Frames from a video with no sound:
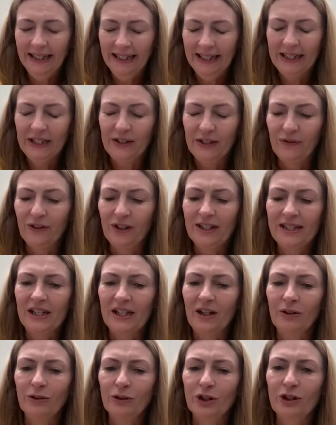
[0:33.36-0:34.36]
a diverse
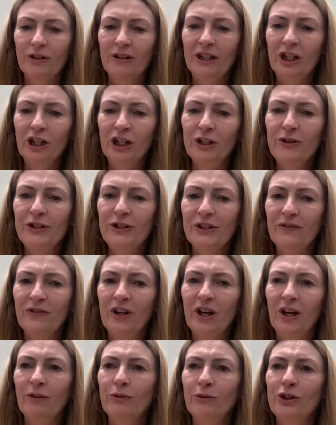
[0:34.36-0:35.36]
culture, an inclusive
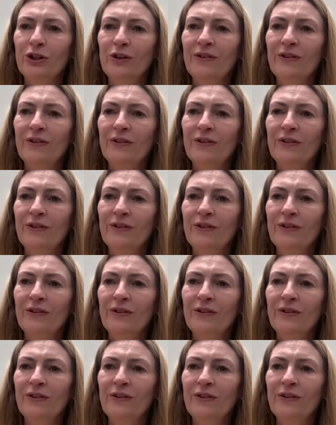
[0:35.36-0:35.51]
culture,